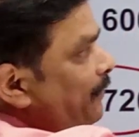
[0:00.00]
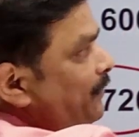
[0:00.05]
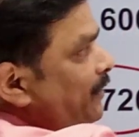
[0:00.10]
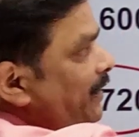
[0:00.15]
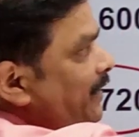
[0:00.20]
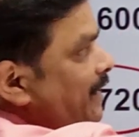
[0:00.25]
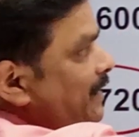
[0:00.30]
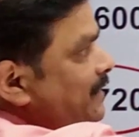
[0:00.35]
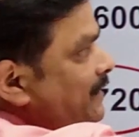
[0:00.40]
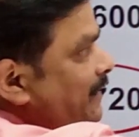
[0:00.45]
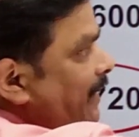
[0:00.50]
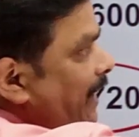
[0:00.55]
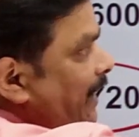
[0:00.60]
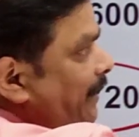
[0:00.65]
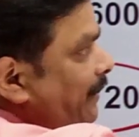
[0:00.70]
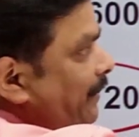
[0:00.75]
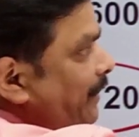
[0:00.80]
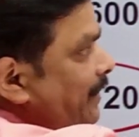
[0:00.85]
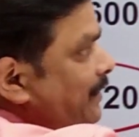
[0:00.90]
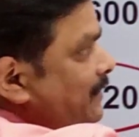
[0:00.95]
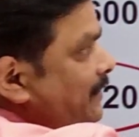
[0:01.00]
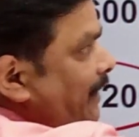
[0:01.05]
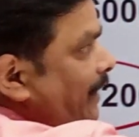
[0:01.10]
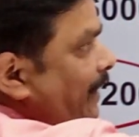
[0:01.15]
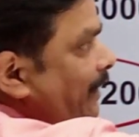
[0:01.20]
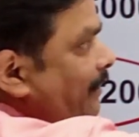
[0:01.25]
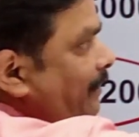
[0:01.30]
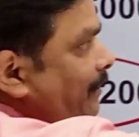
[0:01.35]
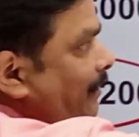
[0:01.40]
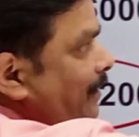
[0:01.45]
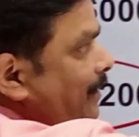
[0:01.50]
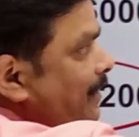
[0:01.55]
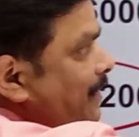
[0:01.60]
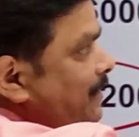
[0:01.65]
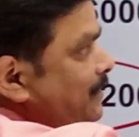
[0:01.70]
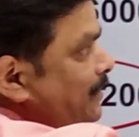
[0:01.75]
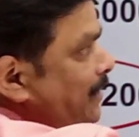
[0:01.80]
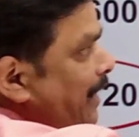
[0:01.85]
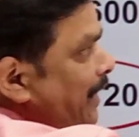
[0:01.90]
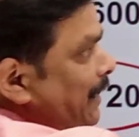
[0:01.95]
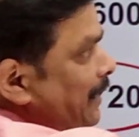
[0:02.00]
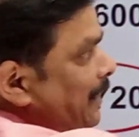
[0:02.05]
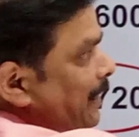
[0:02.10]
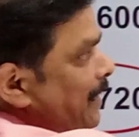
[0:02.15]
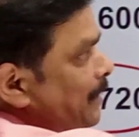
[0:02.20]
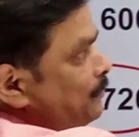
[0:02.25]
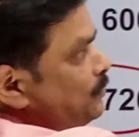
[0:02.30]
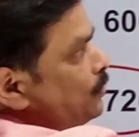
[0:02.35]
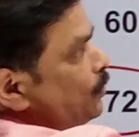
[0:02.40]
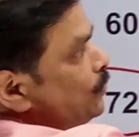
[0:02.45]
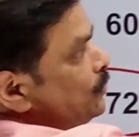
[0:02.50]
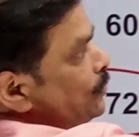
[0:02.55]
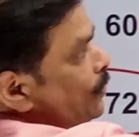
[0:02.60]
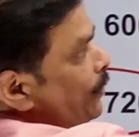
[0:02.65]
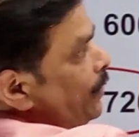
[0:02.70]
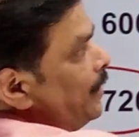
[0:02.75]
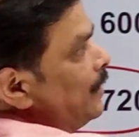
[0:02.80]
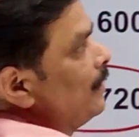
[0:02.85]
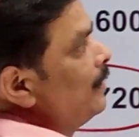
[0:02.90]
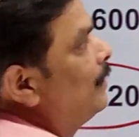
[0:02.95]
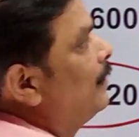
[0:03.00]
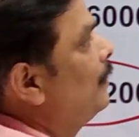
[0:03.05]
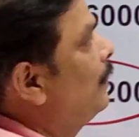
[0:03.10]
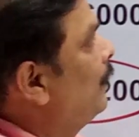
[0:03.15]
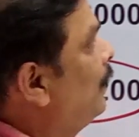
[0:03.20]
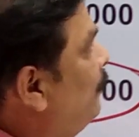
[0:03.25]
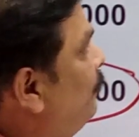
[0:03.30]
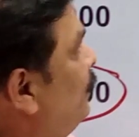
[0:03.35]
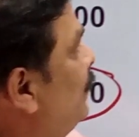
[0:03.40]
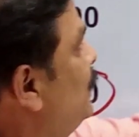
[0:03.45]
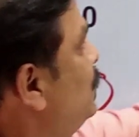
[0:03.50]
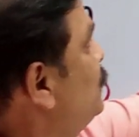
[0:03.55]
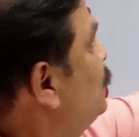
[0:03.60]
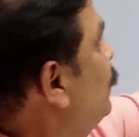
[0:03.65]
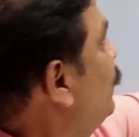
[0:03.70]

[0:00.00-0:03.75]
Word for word: I have to take selected. Selected is 19. I'm so sorry, I'm very